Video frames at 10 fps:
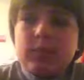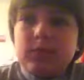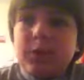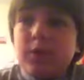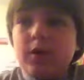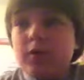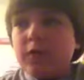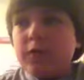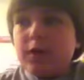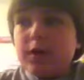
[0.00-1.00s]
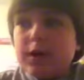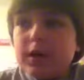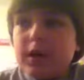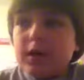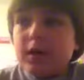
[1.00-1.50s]
They went over,
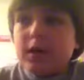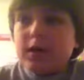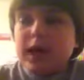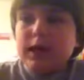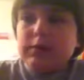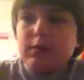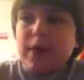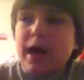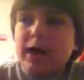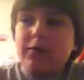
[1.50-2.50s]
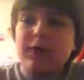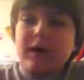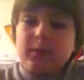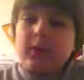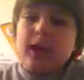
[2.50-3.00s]
and Maggie
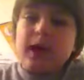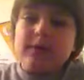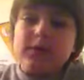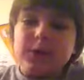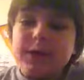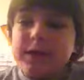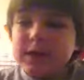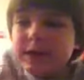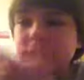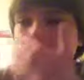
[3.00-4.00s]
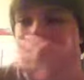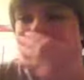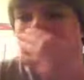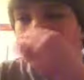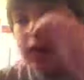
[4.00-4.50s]
found him alive, so he's
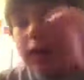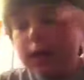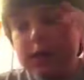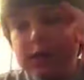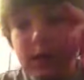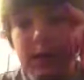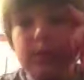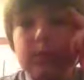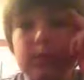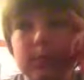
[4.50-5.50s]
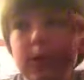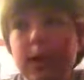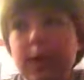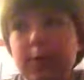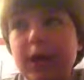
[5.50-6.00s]
alright, because
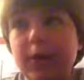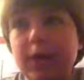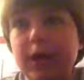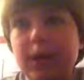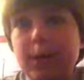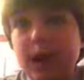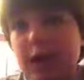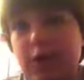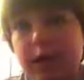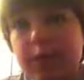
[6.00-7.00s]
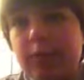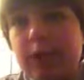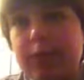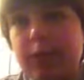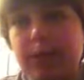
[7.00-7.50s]
Abraham hit him, and I thought
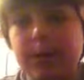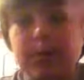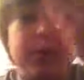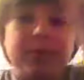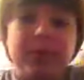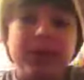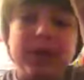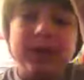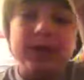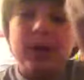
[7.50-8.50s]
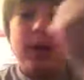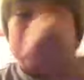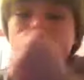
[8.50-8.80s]
Abraham killed him, but he didn't.